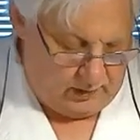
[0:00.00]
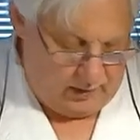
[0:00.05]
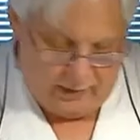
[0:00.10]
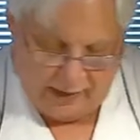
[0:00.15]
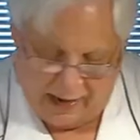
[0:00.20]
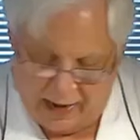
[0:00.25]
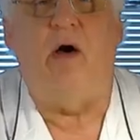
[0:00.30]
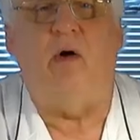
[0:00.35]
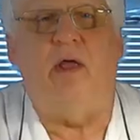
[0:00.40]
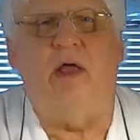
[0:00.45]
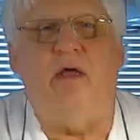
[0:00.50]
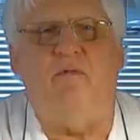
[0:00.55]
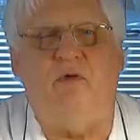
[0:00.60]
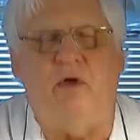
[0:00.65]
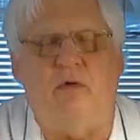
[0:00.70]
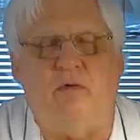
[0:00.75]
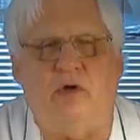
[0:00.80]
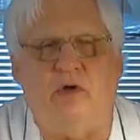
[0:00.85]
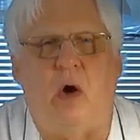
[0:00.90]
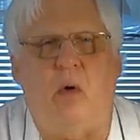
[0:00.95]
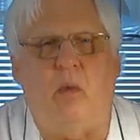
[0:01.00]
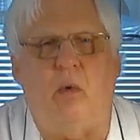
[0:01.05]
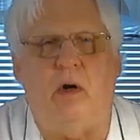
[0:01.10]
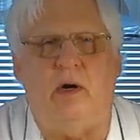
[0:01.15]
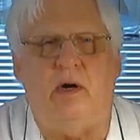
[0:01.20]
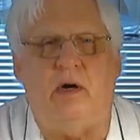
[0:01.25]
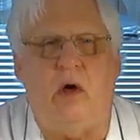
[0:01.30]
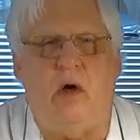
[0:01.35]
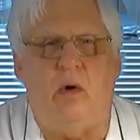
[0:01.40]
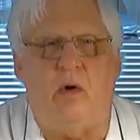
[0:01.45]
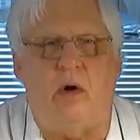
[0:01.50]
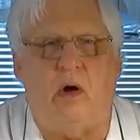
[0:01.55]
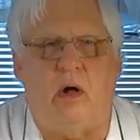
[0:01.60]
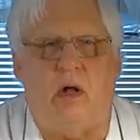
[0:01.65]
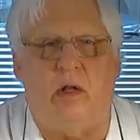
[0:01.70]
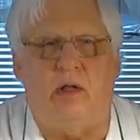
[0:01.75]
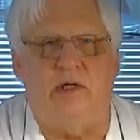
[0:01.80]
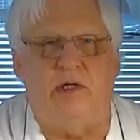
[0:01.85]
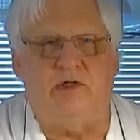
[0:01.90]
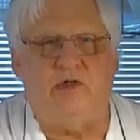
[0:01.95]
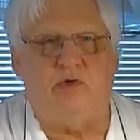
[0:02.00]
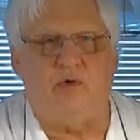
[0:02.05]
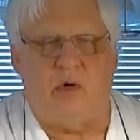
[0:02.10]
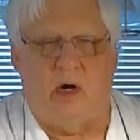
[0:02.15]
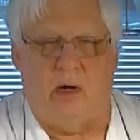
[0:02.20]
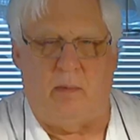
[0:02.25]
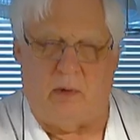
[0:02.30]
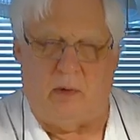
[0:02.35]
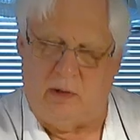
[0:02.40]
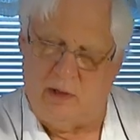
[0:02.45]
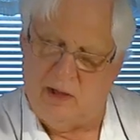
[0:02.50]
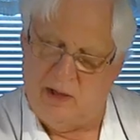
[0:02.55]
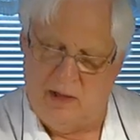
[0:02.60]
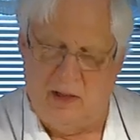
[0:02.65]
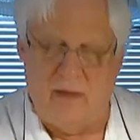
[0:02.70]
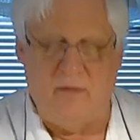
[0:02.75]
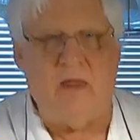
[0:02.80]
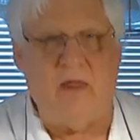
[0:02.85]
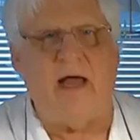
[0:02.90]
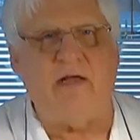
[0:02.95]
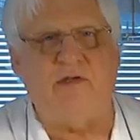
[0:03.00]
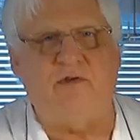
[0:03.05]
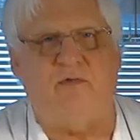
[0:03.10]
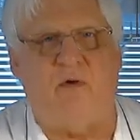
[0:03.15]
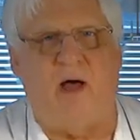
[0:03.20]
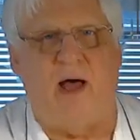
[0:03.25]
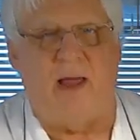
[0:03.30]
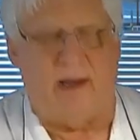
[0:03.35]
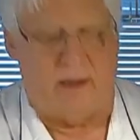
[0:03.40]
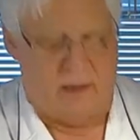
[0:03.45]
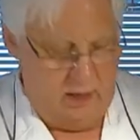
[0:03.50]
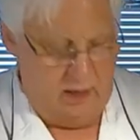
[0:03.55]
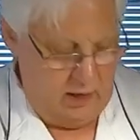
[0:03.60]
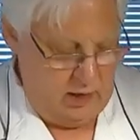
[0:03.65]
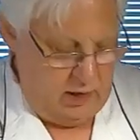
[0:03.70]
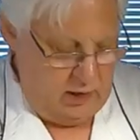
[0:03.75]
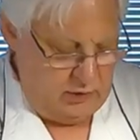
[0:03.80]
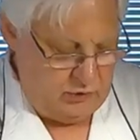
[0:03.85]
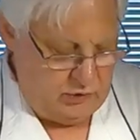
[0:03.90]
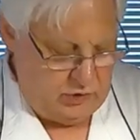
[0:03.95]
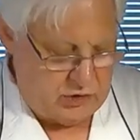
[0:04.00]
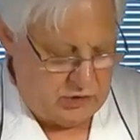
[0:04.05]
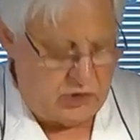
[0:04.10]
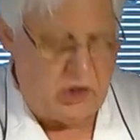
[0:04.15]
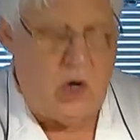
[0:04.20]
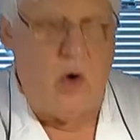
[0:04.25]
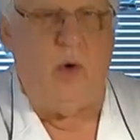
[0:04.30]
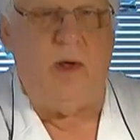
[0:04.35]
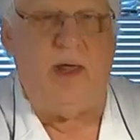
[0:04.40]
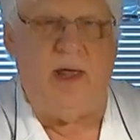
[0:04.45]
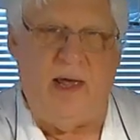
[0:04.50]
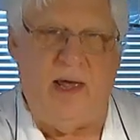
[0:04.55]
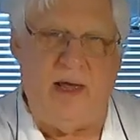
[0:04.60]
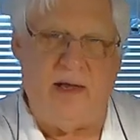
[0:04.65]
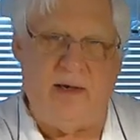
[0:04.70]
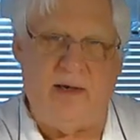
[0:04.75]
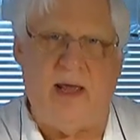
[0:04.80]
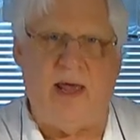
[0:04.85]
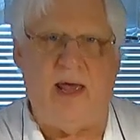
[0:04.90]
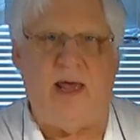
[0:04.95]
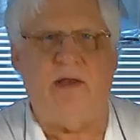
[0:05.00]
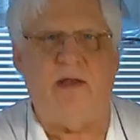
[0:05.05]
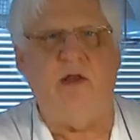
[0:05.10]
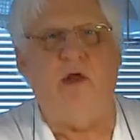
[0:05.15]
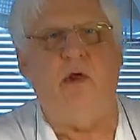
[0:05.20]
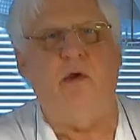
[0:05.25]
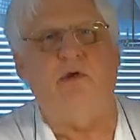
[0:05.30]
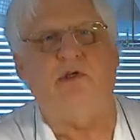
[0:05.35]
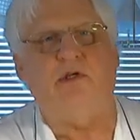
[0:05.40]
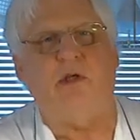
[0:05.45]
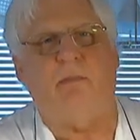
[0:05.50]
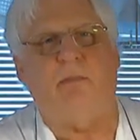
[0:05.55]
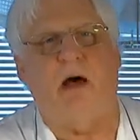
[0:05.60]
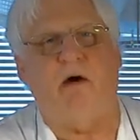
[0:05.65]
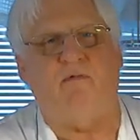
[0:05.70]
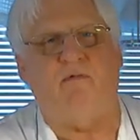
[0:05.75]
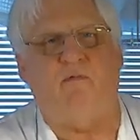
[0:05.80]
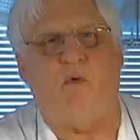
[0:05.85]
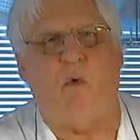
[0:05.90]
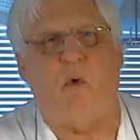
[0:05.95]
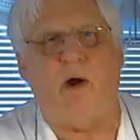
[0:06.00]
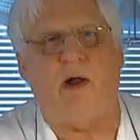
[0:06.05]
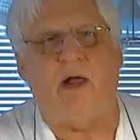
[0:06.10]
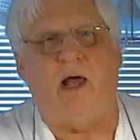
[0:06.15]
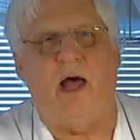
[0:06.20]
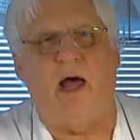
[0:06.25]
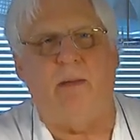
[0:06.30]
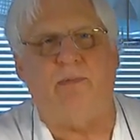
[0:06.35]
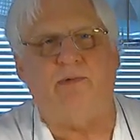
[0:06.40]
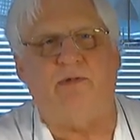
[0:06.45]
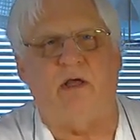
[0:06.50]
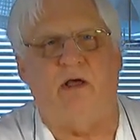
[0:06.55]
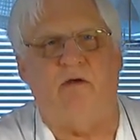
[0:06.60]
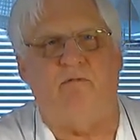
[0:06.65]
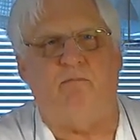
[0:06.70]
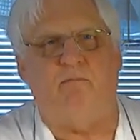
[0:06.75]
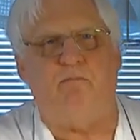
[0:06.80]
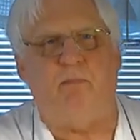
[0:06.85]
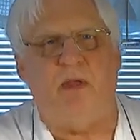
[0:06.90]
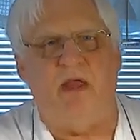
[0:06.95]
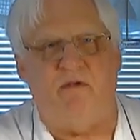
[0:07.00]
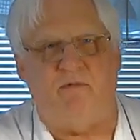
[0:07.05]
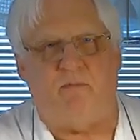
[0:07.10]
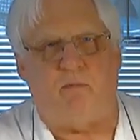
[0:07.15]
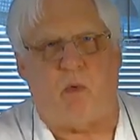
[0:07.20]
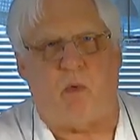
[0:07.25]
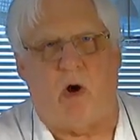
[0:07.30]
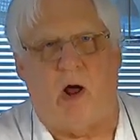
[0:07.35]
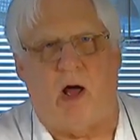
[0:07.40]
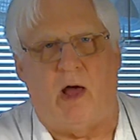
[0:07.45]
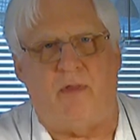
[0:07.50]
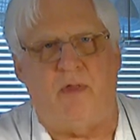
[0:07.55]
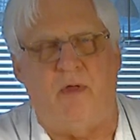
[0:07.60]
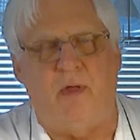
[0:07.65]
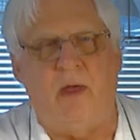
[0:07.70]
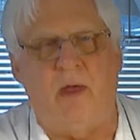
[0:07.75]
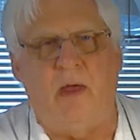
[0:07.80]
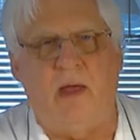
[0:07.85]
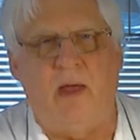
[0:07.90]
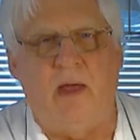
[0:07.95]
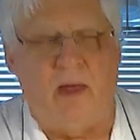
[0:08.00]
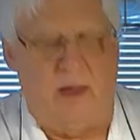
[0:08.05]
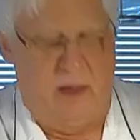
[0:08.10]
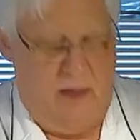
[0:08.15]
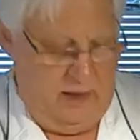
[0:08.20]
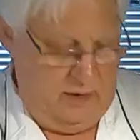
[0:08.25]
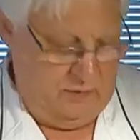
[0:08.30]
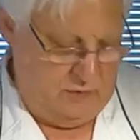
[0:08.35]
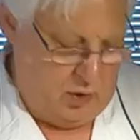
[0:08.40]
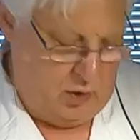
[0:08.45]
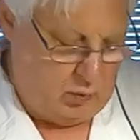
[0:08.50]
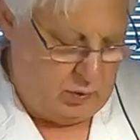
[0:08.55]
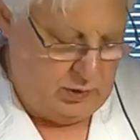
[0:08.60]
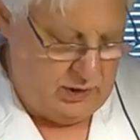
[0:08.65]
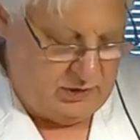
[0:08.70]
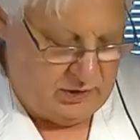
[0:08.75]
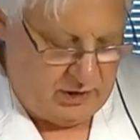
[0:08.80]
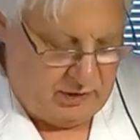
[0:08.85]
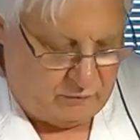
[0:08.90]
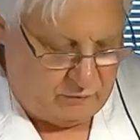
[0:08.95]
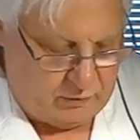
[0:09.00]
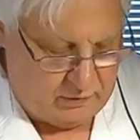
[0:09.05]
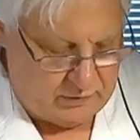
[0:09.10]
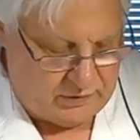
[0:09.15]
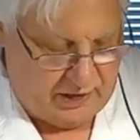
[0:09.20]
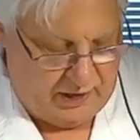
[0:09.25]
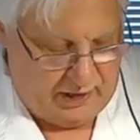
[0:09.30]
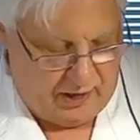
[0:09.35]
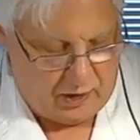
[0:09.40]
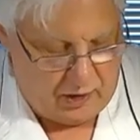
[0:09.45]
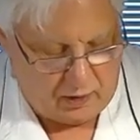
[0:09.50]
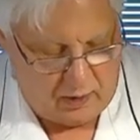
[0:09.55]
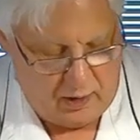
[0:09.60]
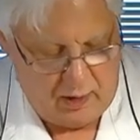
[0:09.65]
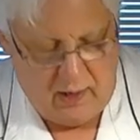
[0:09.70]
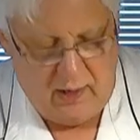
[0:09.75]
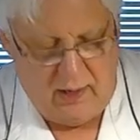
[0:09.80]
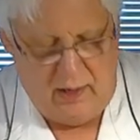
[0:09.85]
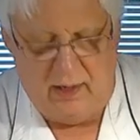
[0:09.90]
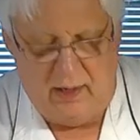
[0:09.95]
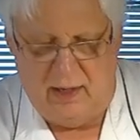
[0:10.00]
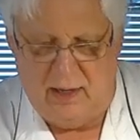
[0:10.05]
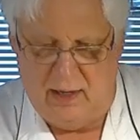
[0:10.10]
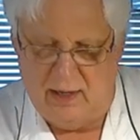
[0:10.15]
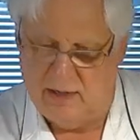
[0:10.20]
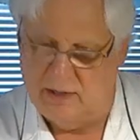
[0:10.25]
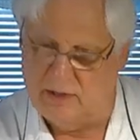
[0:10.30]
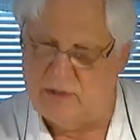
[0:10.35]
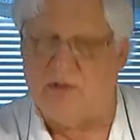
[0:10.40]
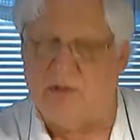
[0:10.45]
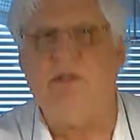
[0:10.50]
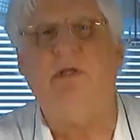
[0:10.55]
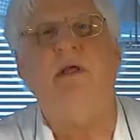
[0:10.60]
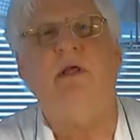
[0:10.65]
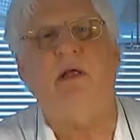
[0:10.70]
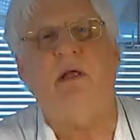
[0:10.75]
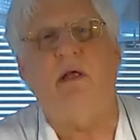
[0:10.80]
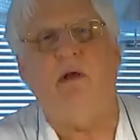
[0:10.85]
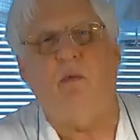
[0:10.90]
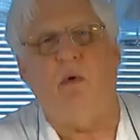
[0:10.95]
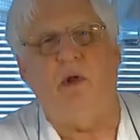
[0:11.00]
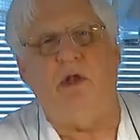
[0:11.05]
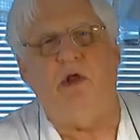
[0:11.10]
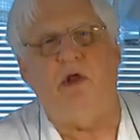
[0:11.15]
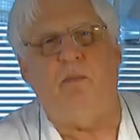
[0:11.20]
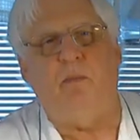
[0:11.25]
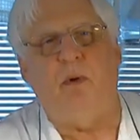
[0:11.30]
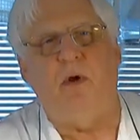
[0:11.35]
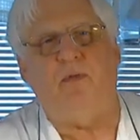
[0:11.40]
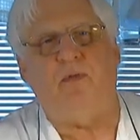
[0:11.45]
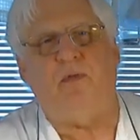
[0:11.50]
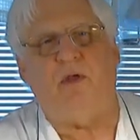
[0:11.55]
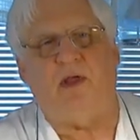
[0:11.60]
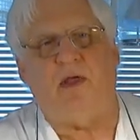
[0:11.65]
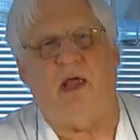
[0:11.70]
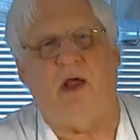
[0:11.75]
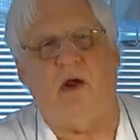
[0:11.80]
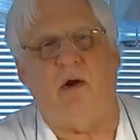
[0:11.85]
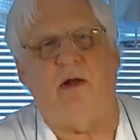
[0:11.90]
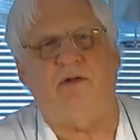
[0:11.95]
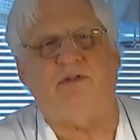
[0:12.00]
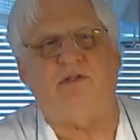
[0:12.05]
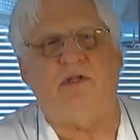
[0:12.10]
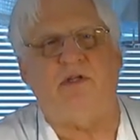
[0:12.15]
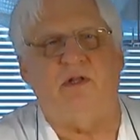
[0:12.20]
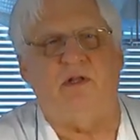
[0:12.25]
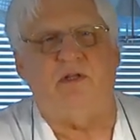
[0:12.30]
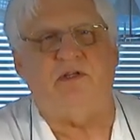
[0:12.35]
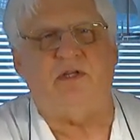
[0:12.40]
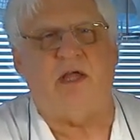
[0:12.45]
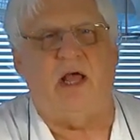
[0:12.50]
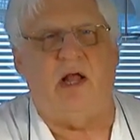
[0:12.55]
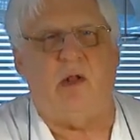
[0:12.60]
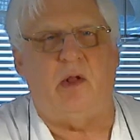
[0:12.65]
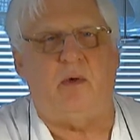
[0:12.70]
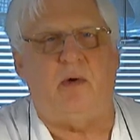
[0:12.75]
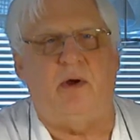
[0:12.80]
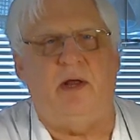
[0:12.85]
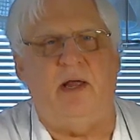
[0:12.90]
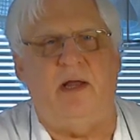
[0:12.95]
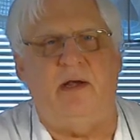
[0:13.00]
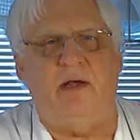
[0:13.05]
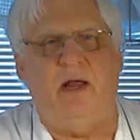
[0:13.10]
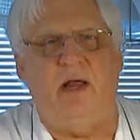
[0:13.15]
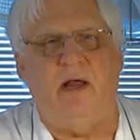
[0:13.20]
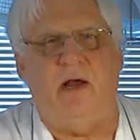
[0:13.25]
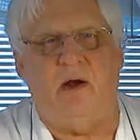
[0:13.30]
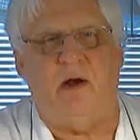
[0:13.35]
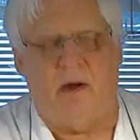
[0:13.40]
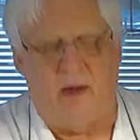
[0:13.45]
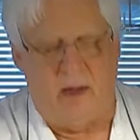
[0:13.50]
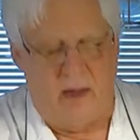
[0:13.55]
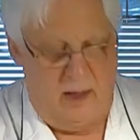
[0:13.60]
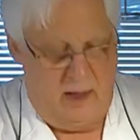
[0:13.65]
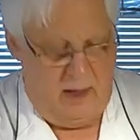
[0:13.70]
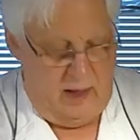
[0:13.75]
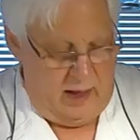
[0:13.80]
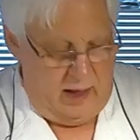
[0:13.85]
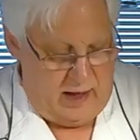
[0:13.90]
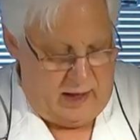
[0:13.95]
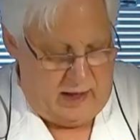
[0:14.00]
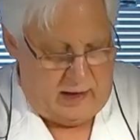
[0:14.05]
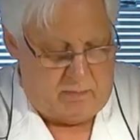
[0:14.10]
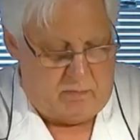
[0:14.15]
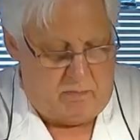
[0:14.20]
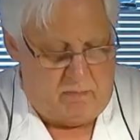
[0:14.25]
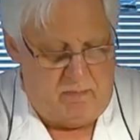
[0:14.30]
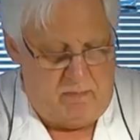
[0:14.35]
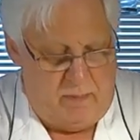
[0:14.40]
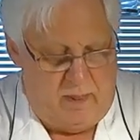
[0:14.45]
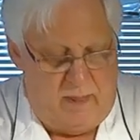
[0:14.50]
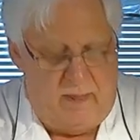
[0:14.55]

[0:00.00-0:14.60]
Now, if you don't want to go to all this trouble, that's fine. Just go ahead and use about 4 cups of beef broth. And the only difference here is when you put the carrots and the celery in here and